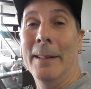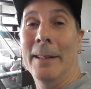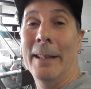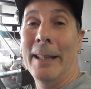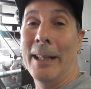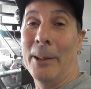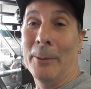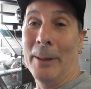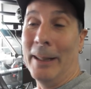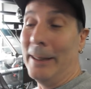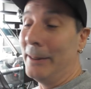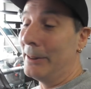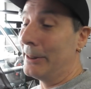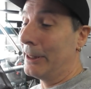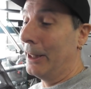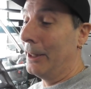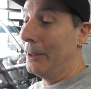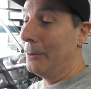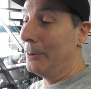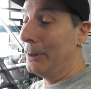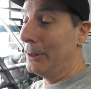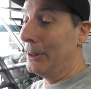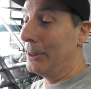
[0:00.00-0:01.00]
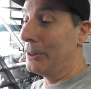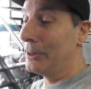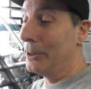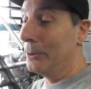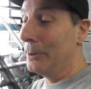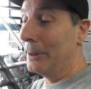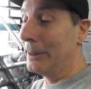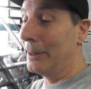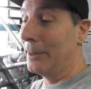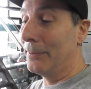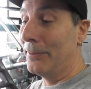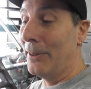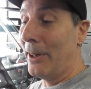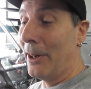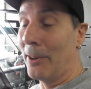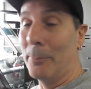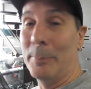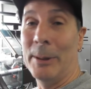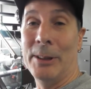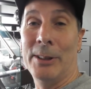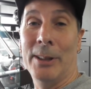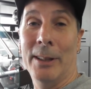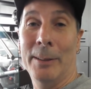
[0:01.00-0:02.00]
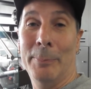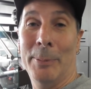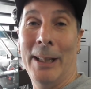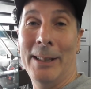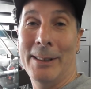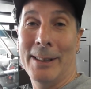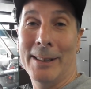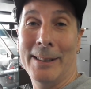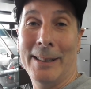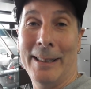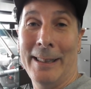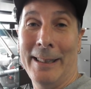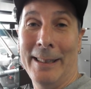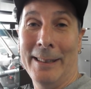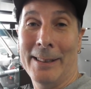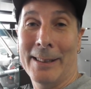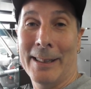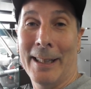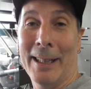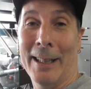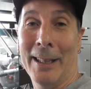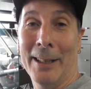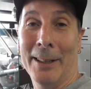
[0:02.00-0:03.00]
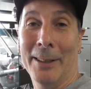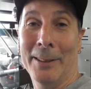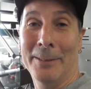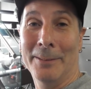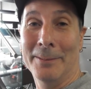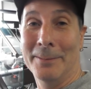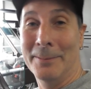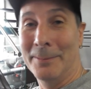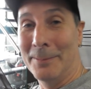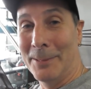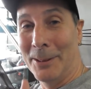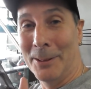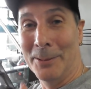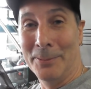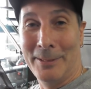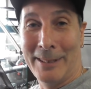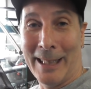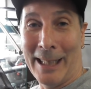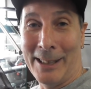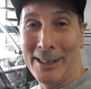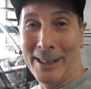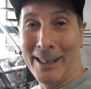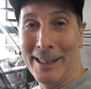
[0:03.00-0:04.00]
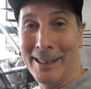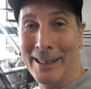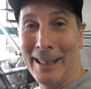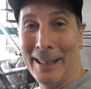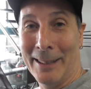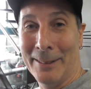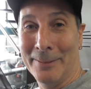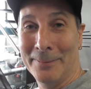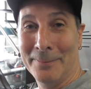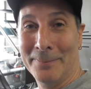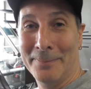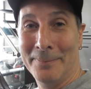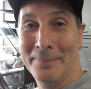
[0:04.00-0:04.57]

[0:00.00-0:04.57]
Anyway, so we're just doing the final bits and pieces here, so we'll catch you in a second.